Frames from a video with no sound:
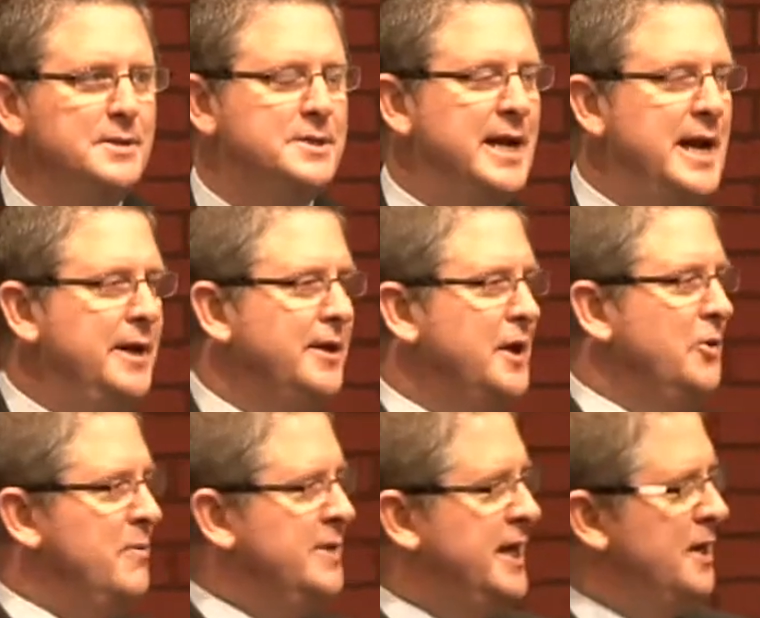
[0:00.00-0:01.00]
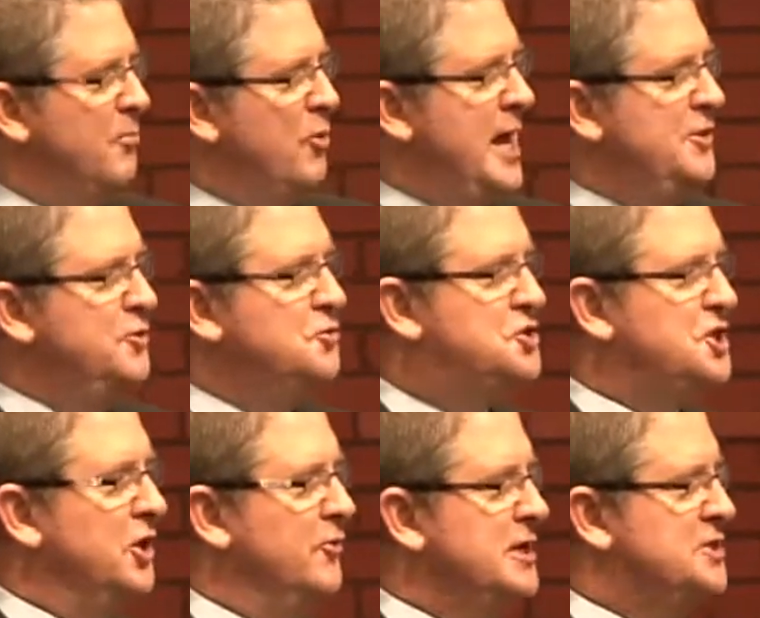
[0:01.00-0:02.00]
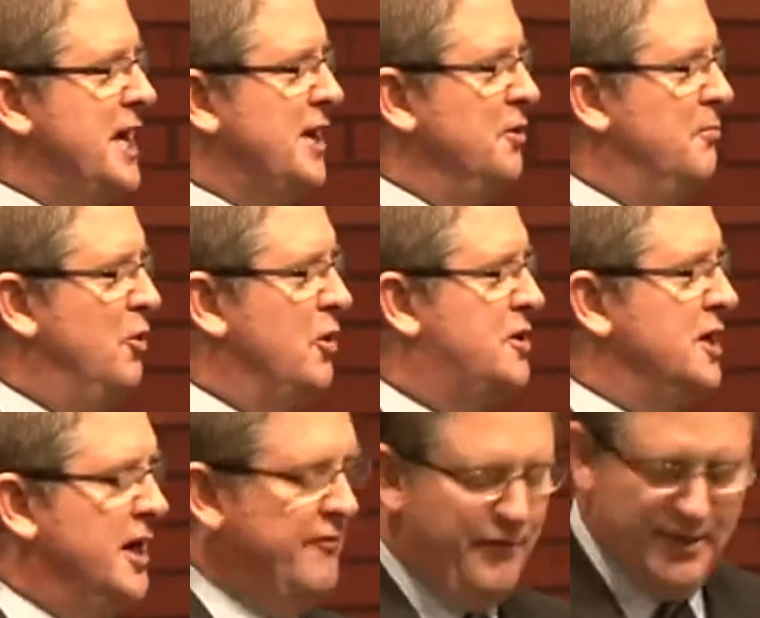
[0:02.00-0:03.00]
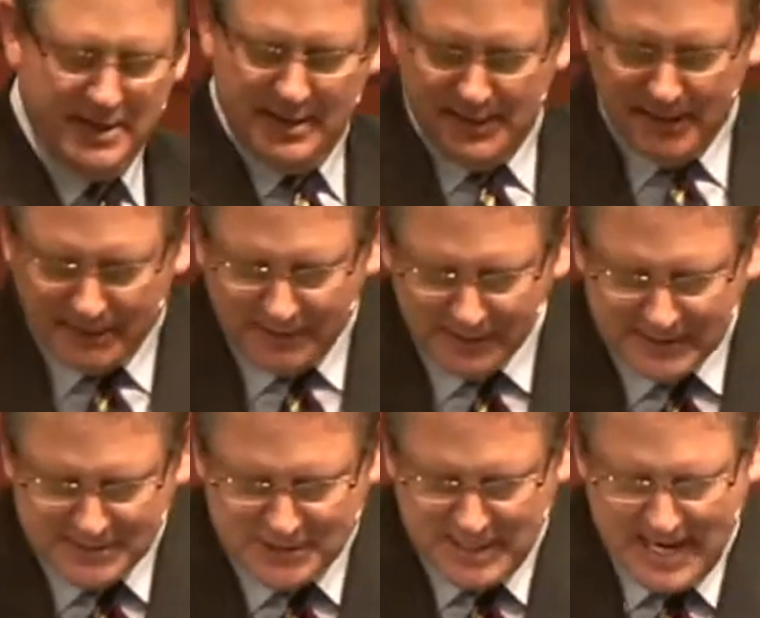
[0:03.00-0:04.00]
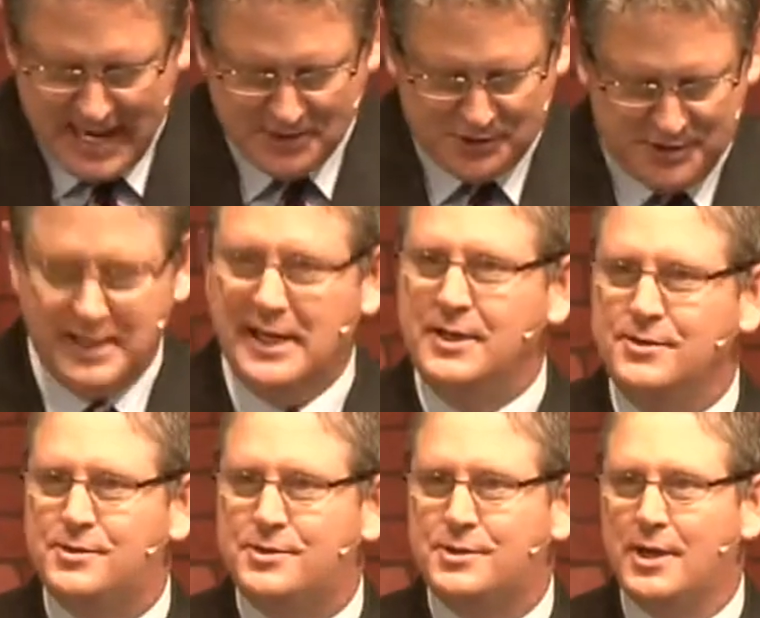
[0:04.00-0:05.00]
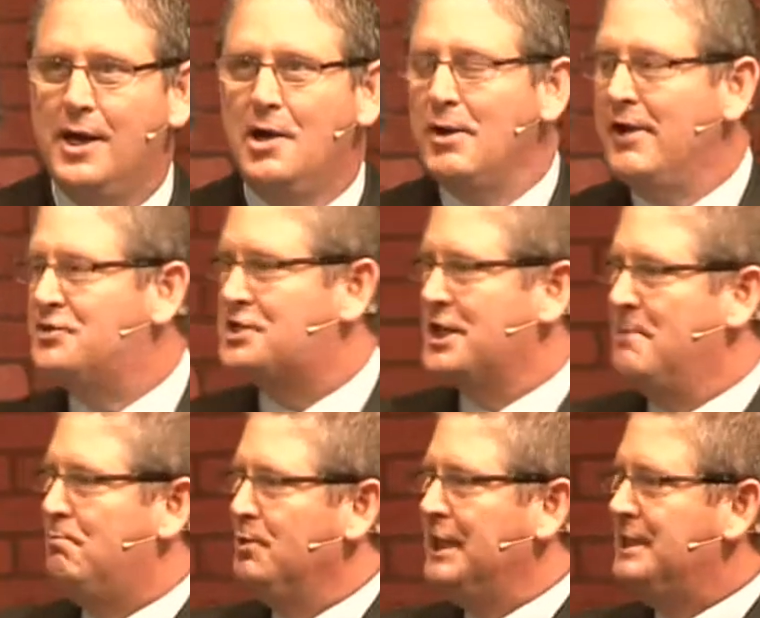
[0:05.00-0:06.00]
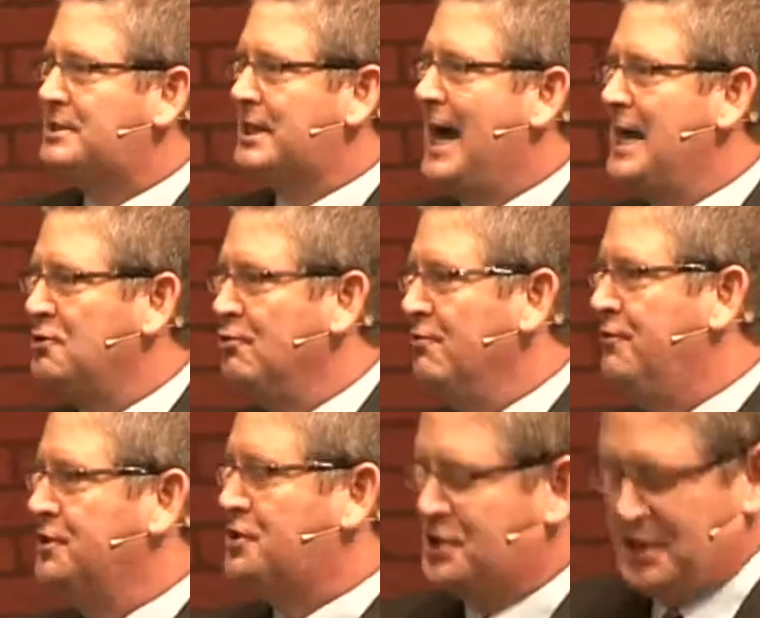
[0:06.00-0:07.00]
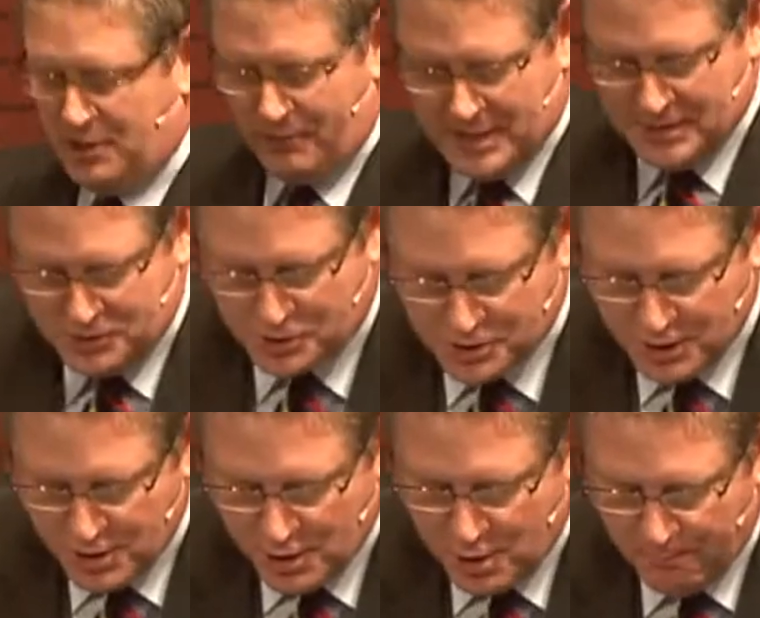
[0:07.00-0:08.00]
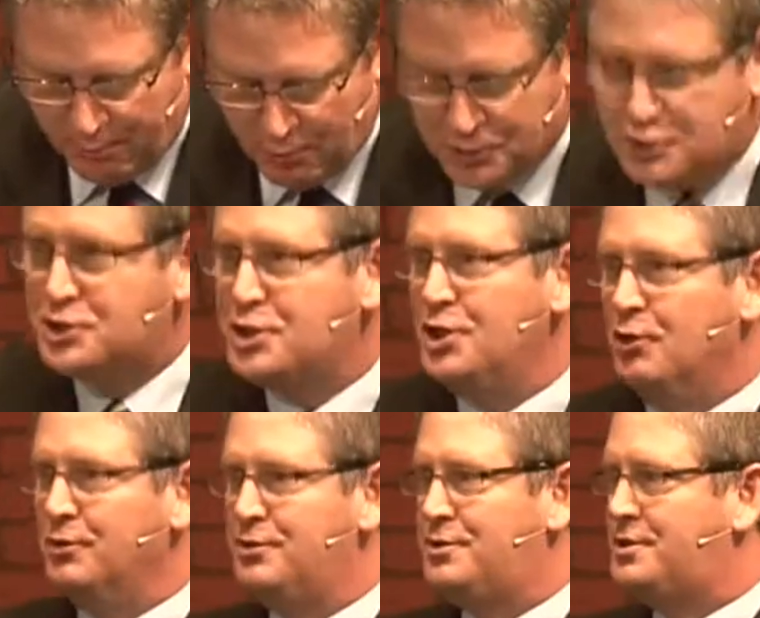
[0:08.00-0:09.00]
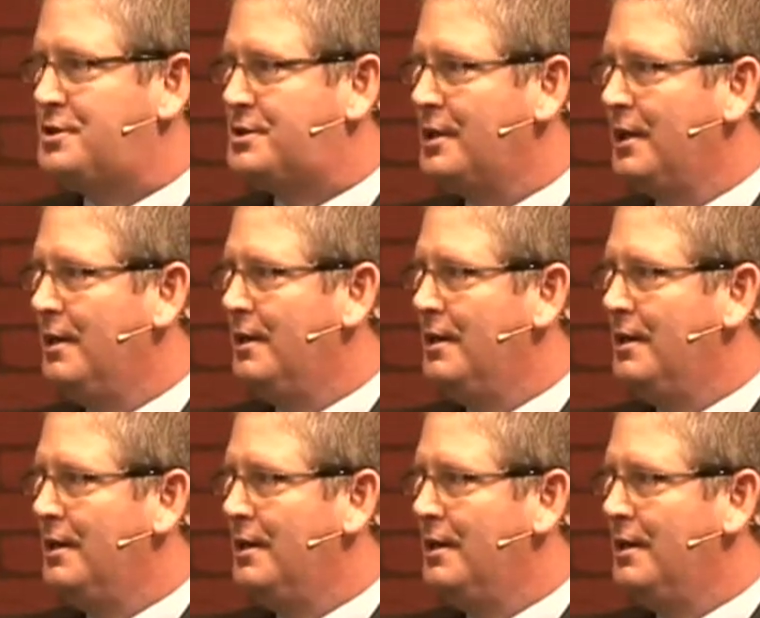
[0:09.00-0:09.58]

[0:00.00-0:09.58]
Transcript: Today, we begin a brand new series out of the book of Ecclesiastes. We have simply titled the series Pursuits.